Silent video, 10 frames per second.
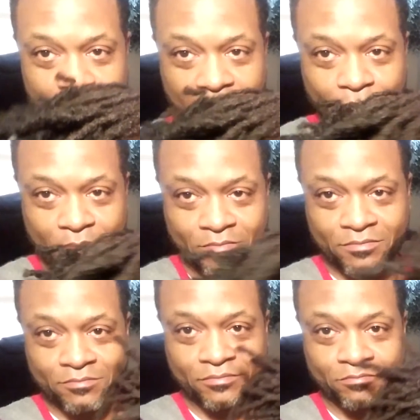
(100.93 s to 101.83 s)
wanted to
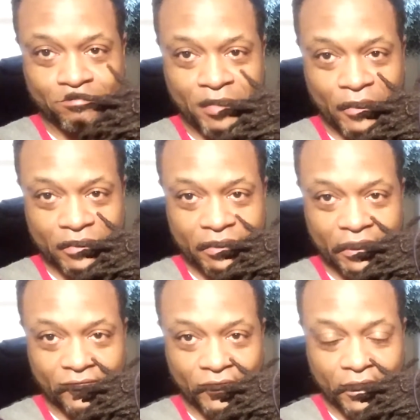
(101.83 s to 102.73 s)
post
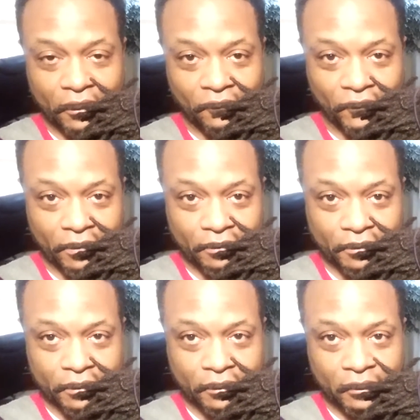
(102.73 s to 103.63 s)
this video
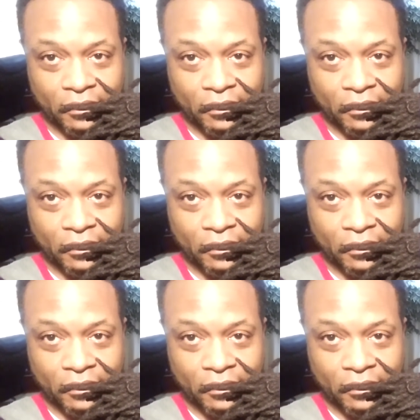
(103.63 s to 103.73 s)
first